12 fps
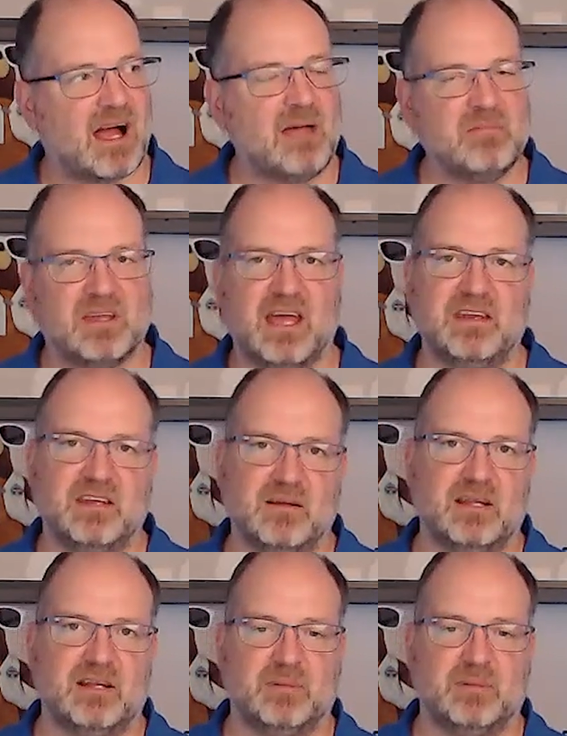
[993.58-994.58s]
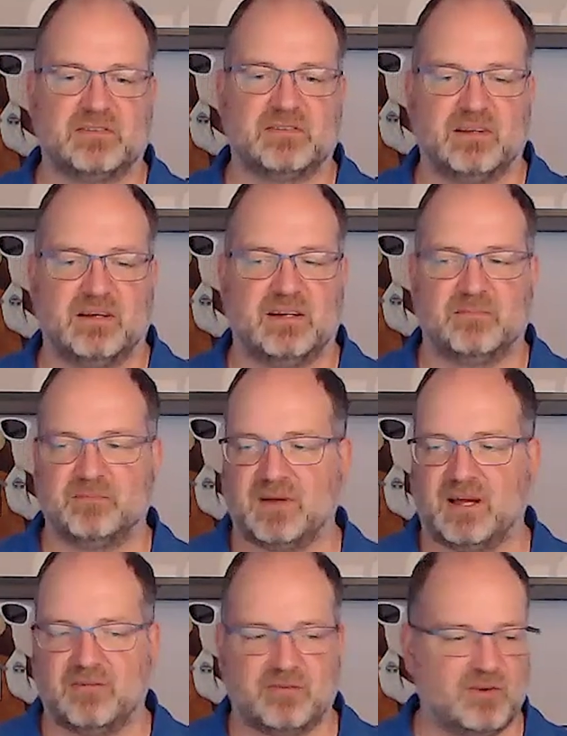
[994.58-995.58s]
I'm getting a little bit,
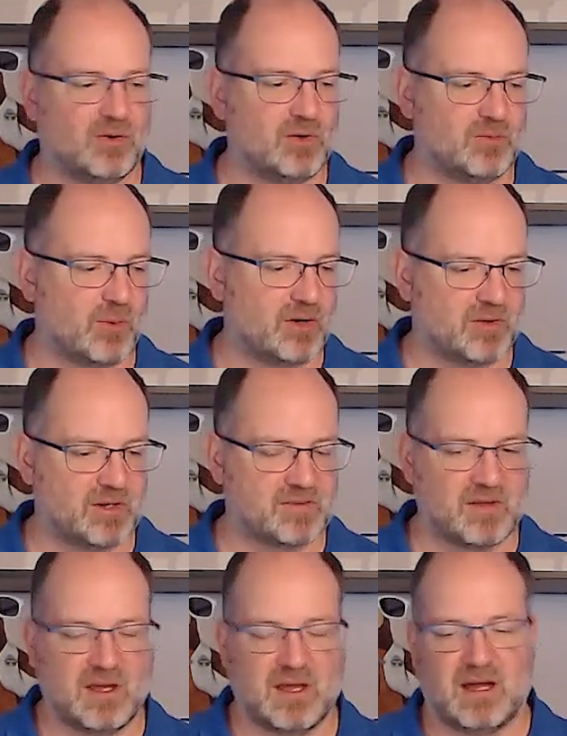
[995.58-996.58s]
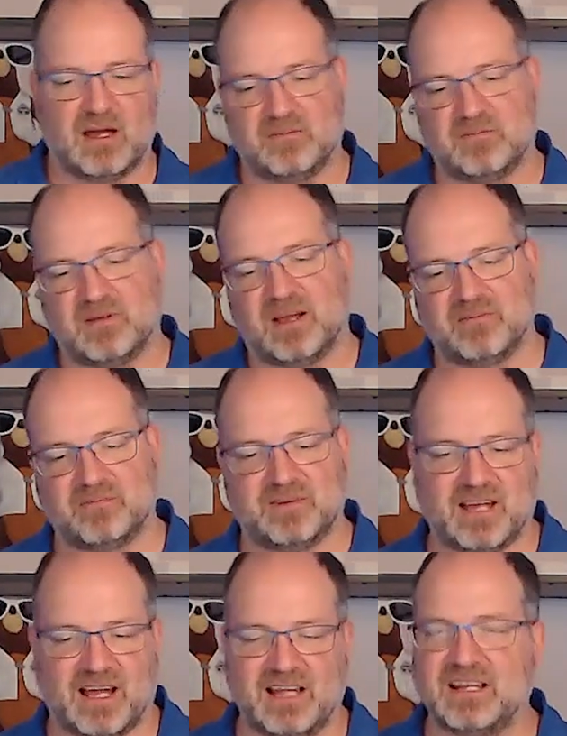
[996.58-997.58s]
I have no good word for this.
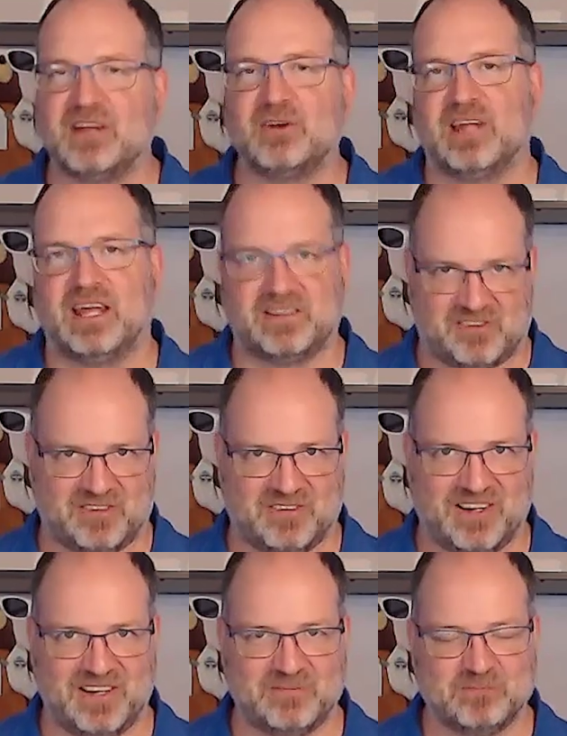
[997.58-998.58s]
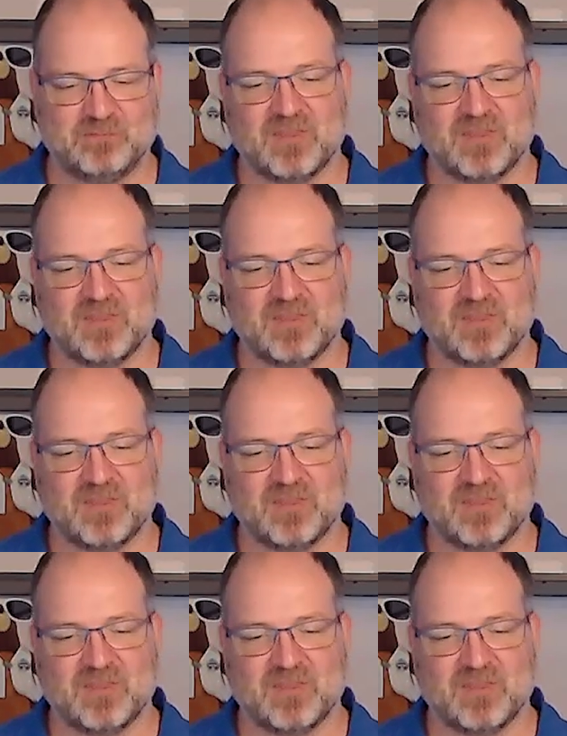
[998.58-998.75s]
I don't like this, right?